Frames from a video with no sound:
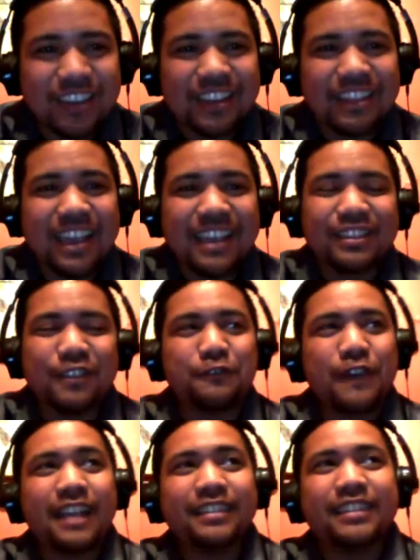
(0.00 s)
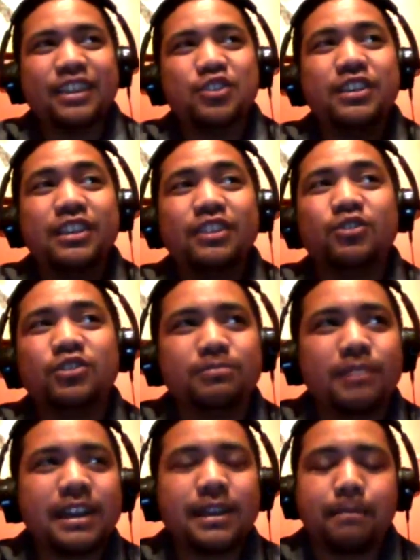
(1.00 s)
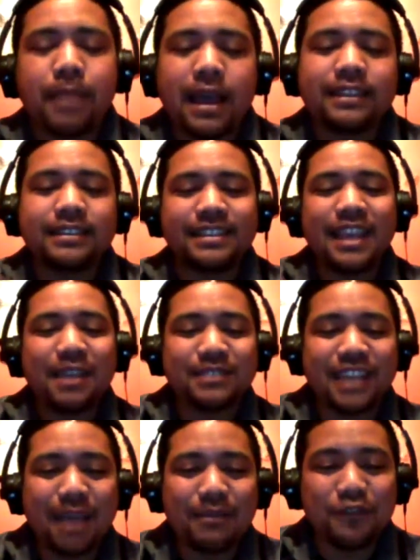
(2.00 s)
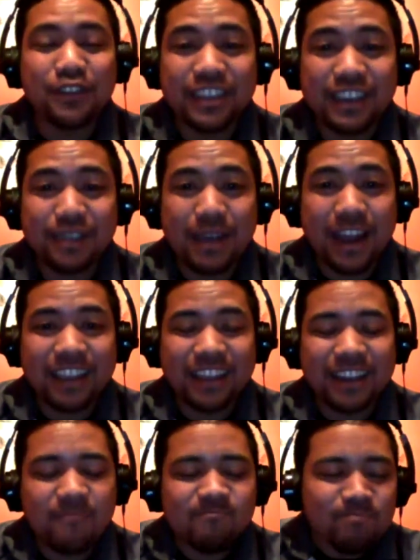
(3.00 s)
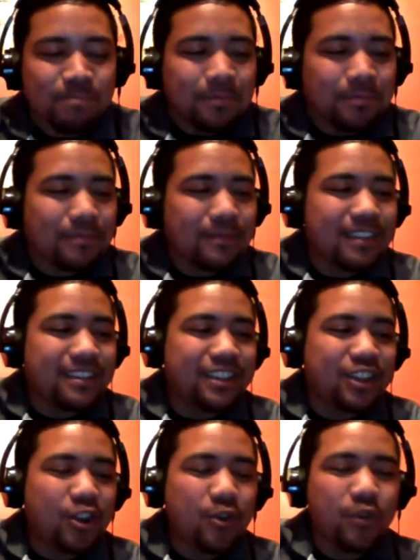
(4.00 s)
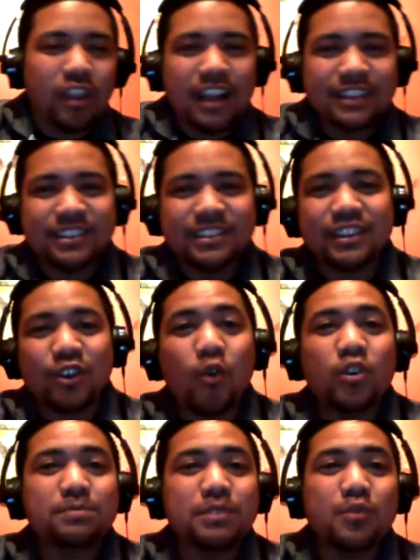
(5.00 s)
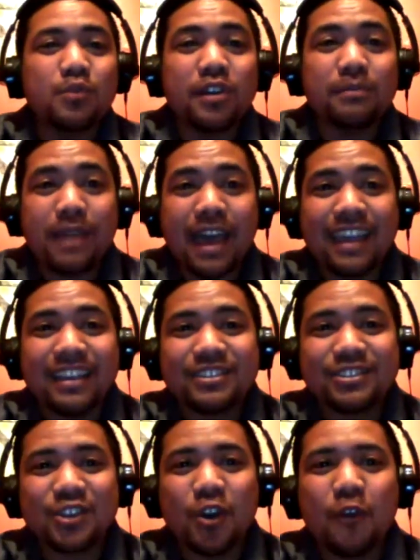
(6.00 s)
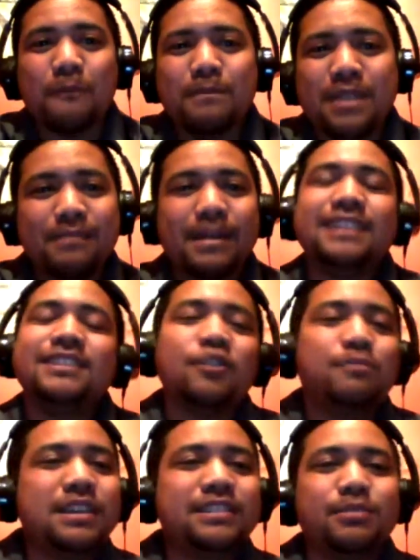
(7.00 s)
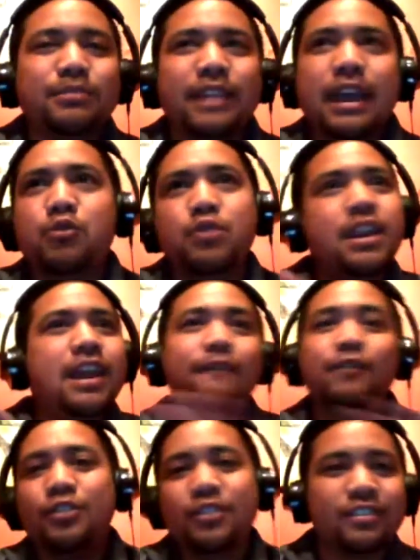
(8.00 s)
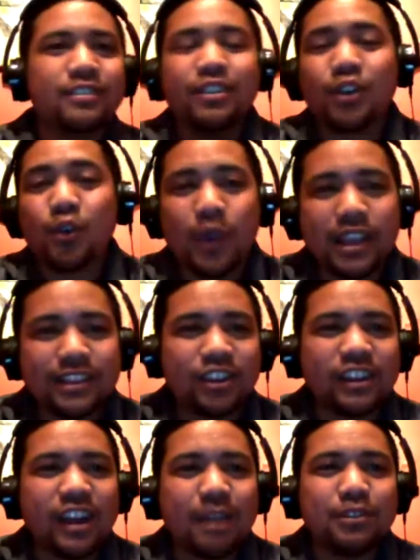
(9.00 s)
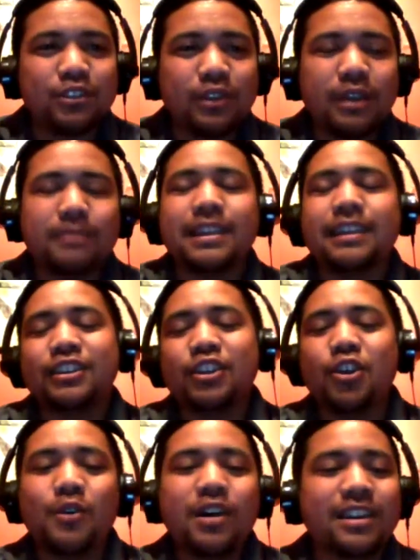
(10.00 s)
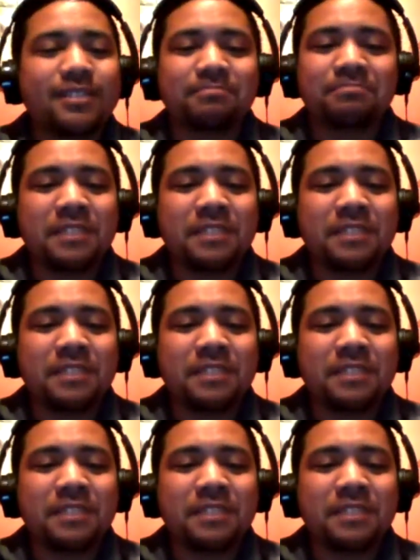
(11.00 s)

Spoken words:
Like, the fact that you can lose money, but at the same time, if you think about it, you know, losses can always be won back. So me, myself, being someone that never quits on an opportunity, I'm like, you know what?